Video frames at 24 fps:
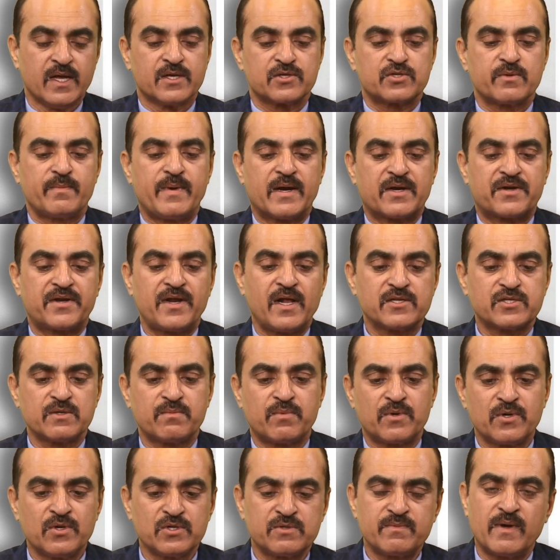So bacteria also
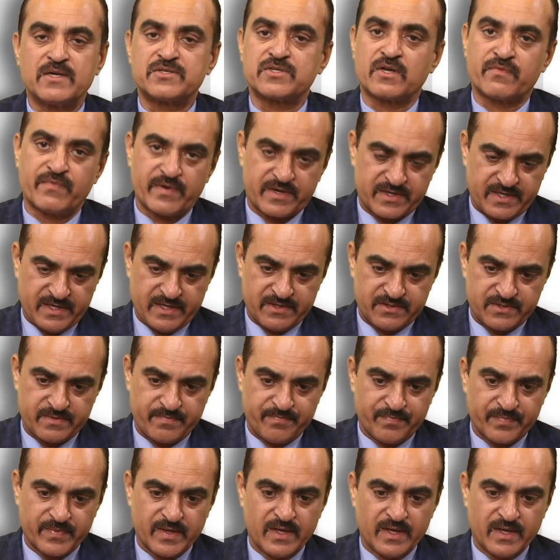produce biosurfactants,